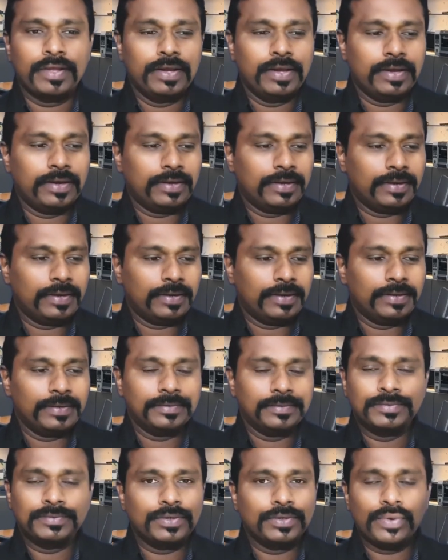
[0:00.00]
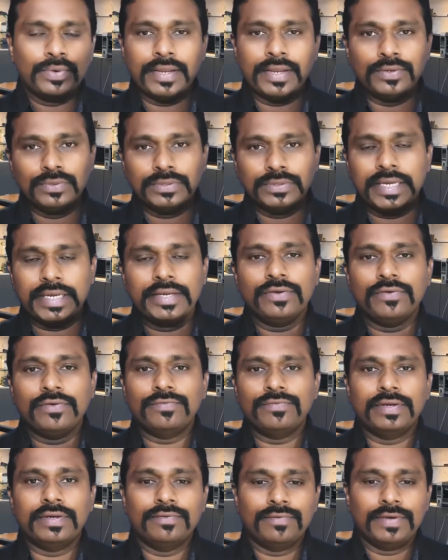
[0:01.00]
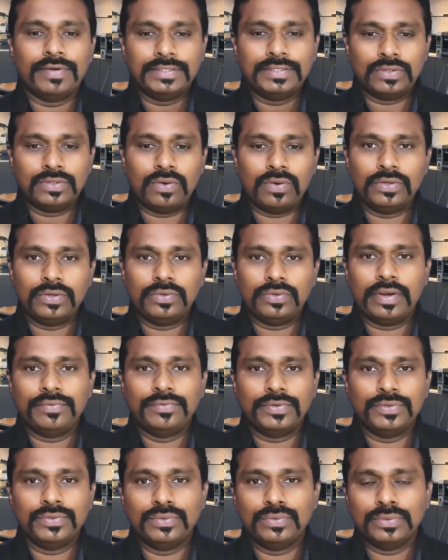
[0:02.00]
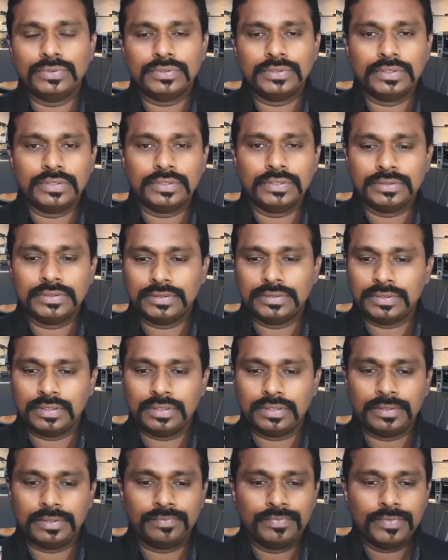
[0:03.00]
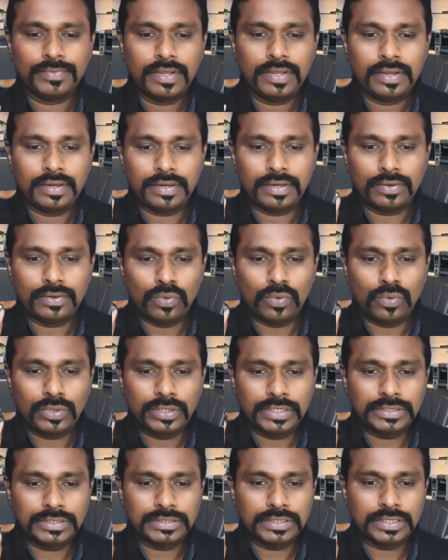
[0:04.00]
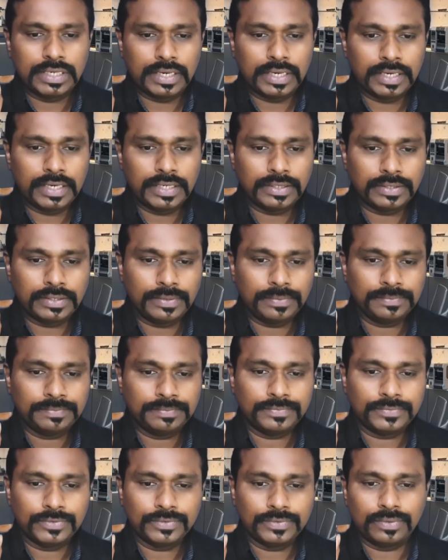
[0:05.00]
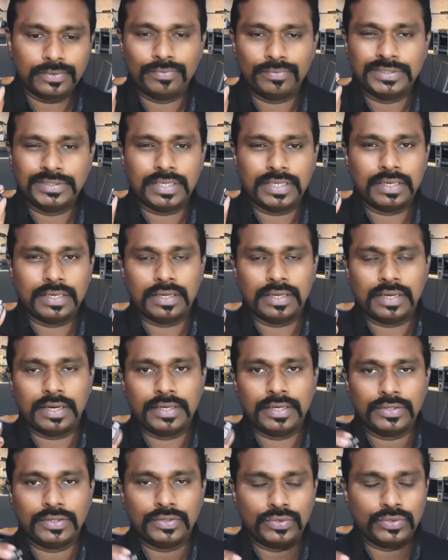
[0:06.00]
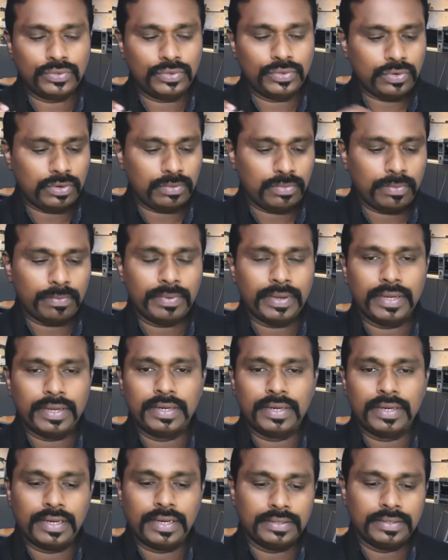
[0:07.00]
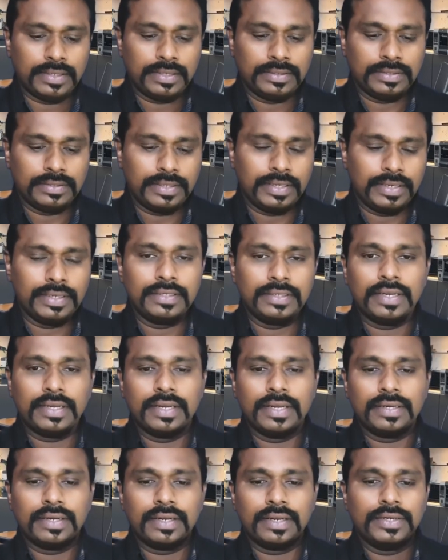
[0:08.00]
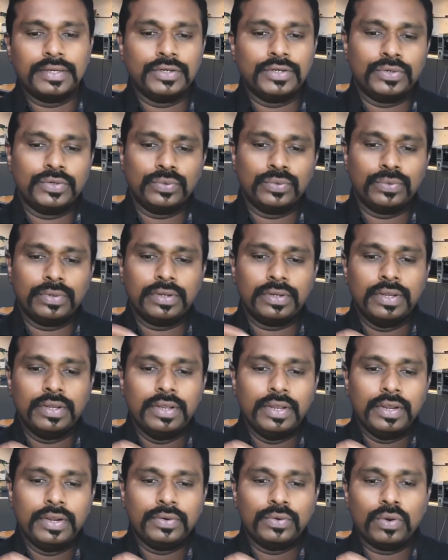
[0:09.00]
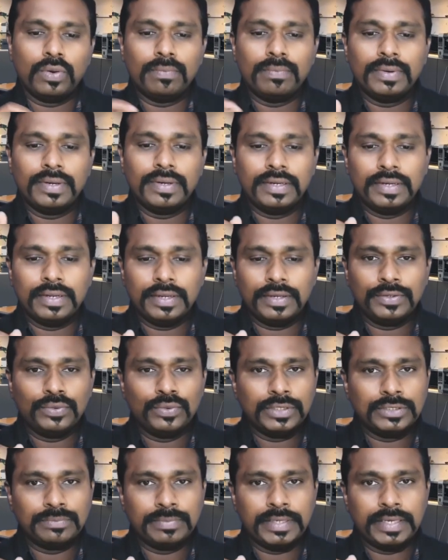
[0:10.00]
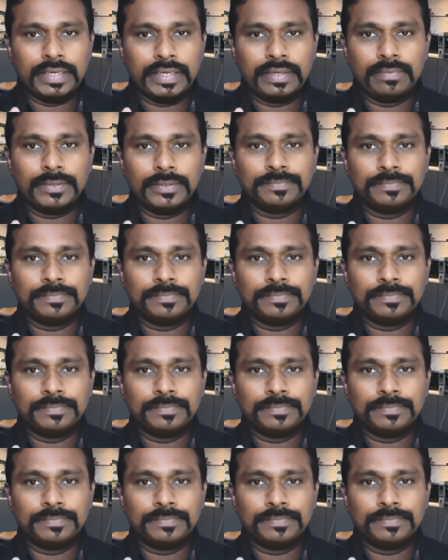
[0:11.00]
So you can use any of the device. All you have to use is an OTG connector, so which can connect to your mobile, and the other end can connect it to a normal USB cable